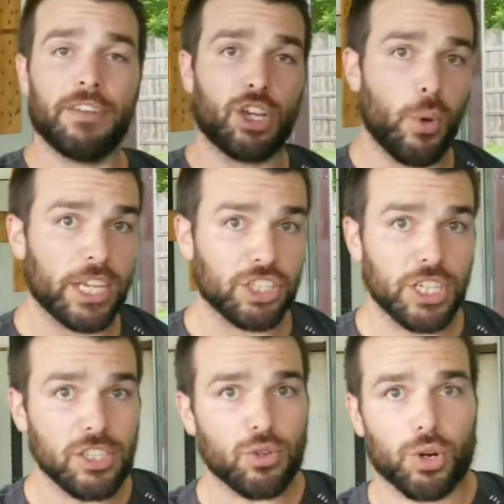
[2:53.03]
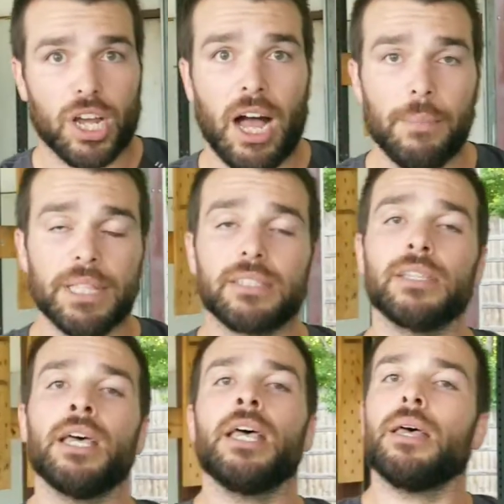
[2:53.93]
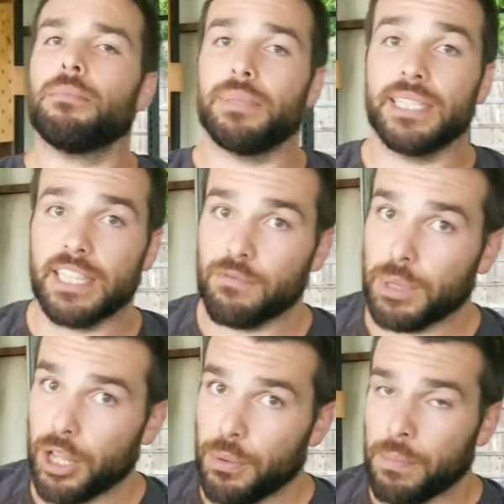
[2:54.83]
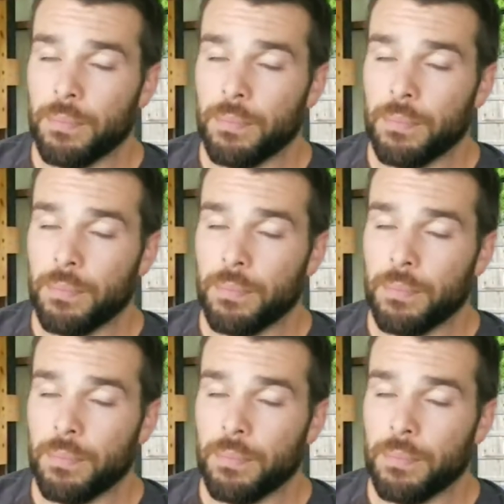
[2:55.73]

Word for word: have any questions or comments, please leave them below.